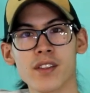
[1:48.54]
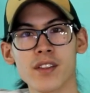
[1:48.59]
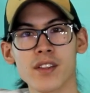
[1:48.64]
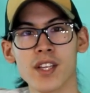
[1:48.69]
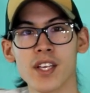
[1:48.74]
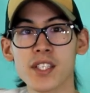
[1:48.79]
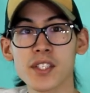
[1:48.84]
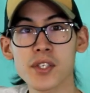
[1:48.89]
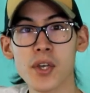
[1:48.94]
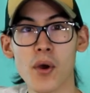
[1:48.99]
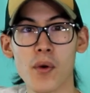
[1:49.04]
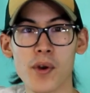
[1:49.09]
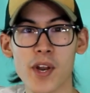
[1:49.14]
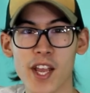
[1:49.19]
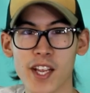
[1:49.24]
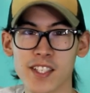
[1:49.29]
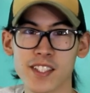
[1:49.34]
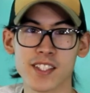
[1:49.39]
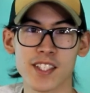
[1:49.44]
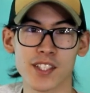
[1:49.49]
This
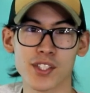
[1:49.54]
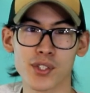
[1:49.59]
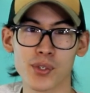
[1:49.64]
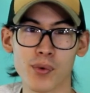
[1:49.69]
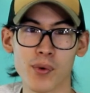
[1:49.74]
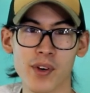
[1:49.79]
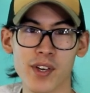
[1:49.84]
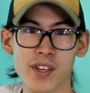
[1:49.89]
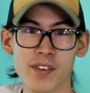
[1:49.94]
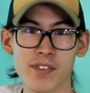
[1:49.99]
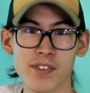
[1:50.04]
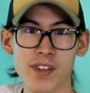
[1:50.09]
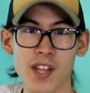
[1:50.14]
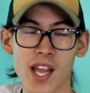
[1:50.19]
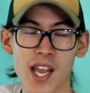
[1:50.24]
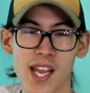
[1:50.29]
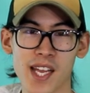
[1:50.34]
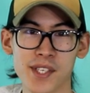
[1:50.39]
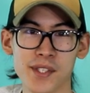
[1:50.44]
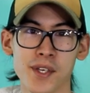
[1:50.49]
Kodak 620
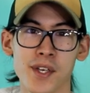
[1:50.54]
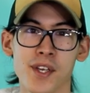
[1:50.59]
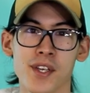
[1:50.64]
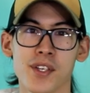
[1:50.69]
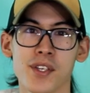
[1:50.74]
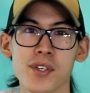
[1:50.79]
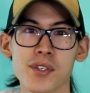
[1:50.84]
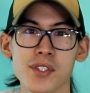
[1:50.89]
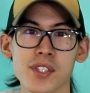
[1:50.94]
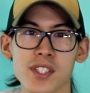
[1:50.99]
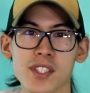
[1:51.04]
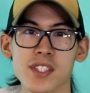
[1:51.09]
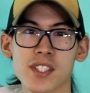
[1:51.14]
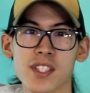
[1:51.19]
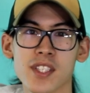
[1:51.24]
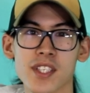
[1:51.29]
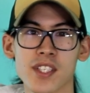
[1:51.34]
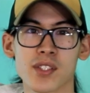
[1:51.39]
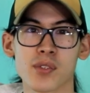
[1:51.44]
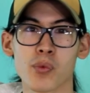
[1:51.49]
flash
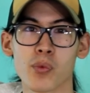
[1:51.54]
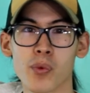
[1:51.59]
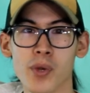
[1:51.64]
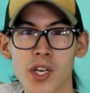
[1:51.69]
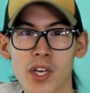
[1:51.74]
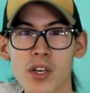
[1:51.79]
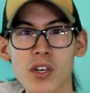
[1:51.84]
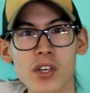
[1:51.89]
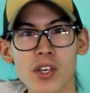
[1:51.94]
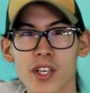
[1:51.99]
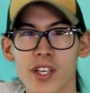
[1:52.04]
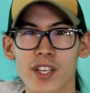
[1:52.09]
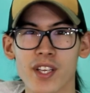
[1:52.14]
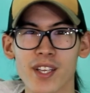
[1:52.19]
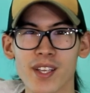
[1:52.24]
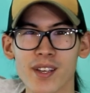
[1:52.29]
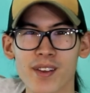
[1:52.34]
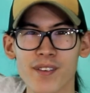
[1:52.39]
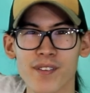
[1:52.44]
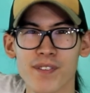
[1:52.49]
uses these weird
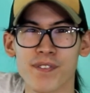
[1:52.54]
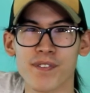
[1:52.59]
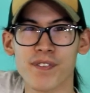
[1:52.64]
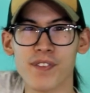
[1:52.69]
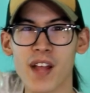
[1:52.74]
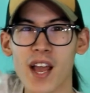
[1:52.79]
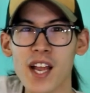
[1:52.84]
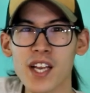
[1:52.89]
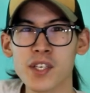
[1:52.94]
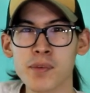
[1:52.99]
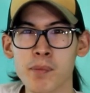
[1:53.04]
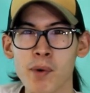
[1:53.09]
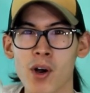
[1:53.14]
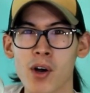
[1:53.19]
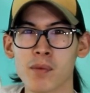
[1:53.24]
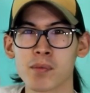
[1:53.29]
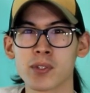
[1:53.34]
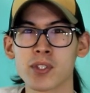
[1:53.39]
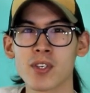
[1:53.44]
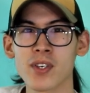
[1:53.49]
flash
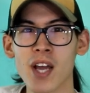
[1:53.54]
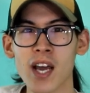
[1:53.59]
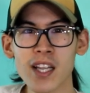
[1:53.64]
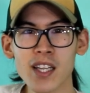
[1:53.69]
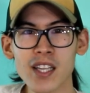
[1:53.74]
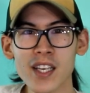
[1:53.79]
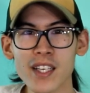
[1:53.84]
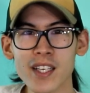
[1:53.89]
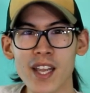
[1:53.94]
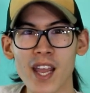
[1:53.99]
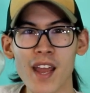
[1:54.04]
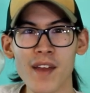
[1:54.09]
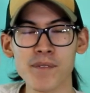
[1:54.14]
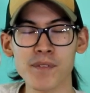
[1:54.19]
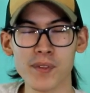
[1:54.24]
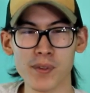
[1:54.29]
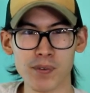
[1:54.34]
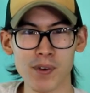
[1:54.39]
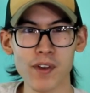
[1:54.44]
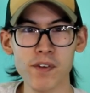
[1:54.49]
bulbs. They're not like
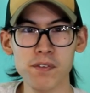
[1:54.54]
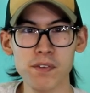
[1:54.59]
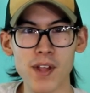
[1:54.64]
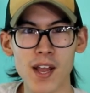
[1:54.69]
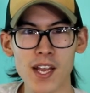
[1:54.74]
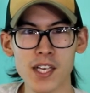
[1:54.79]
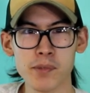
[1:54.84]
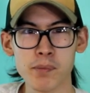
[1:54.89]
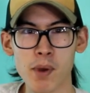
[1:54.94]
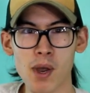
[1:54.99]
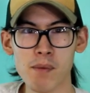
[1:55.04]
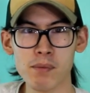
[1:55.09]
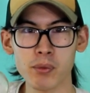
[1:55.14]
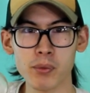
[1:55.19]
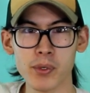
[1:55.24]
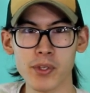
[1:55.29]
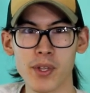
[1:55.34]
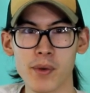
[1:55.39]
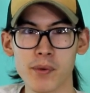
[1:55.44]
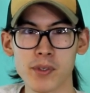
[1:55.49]
M3 flash bulbs
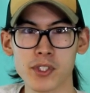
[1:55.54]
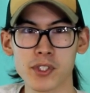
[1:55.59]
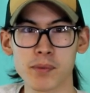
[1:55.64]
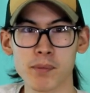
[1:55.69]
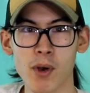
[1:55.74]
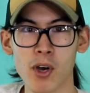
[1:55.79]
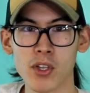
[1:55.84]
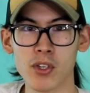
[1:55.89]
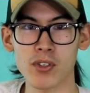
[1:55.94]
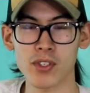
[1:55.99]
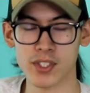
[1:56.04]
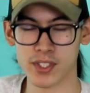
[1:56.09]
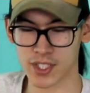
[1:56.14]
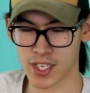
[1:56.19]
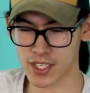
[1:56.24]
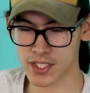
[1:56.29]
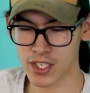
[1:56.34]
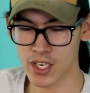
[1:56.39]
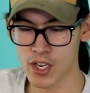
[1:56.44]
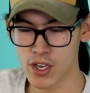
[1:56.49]
where they were smaller in
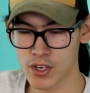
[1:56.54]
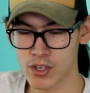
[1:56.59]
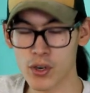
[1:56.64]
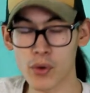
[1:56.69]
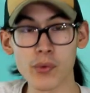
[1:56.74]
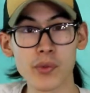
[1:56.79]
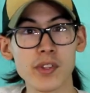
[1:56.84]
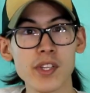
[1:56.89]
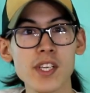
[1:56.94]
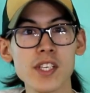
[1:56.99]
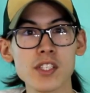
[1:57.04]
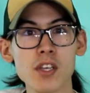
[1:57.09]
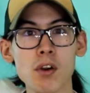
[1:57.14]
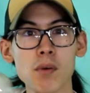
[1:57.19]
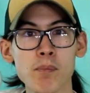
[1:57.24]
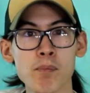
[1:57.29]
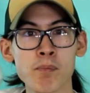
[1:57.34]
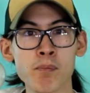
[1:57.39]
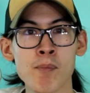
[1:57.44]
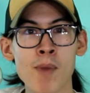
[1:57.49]
size. No, these
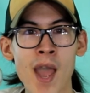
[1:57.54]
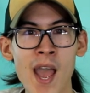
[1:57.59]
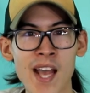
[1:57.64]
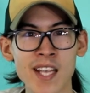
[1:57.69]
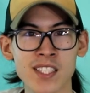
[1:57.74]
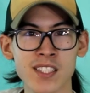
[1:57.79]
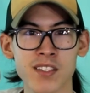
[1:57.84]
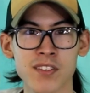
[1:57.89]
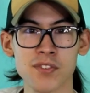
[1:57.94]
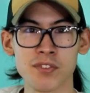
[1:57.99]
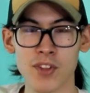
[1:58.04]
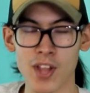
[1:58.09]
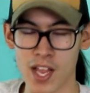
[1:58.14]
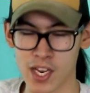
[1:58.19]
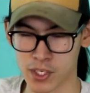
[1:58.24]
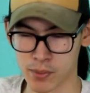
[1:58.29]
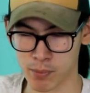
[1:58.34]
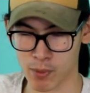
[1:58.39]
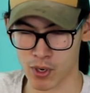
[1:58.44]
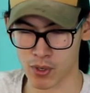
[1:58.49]
are massive
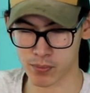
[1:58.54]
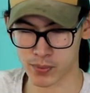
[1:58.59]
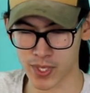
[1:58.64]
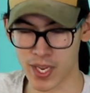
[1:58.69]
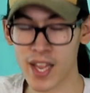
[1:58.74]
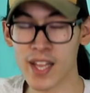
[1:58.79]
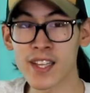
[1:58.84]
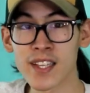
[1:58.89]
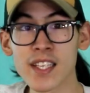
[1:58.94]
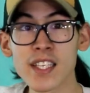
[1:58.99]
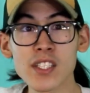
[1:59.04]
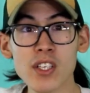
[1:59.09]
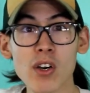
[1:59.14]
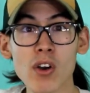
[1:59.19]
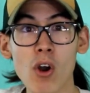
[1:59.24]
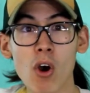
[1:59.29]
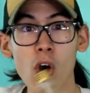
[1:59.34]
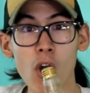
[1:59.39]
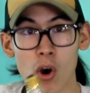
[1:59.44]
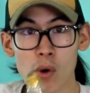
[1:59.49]
flash bulbs and these
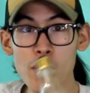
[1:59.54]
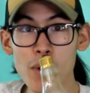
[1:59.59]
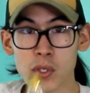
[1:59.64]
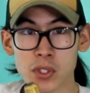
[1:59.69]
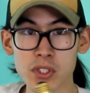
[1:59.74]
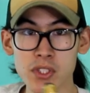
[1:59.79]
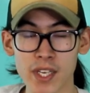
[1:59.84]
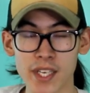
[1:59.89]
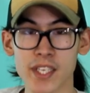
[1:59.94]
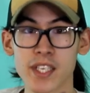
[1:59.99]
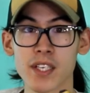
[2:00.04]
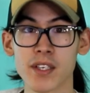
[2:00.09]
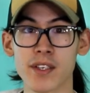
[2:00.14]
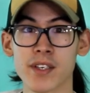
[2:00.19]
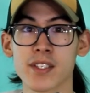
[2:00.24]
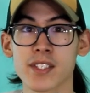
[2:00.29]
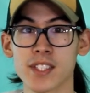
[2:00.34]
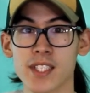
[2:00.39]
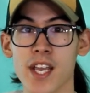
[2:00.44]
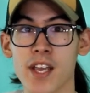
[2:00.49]
are almost like
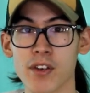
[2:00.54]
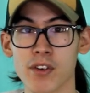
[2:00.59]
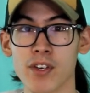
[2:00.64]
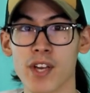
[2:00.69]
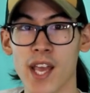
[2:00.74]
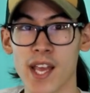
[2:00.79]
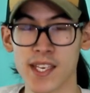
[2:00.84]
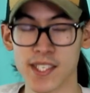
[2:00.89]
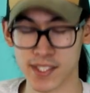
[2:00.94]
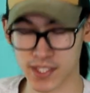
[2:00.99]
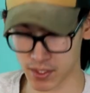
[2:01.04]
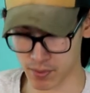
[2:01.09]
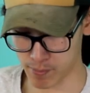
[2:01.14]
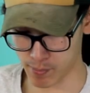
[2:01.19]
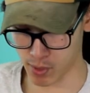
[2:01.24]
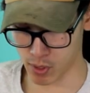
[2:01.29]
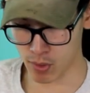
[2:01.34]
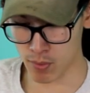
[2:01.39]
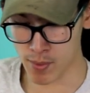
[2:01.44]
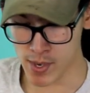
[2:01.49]
a standard Edison
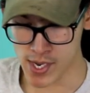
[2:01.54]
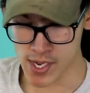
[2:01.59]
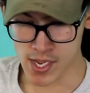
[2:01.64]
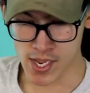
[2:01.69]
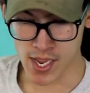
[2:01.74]
bulb.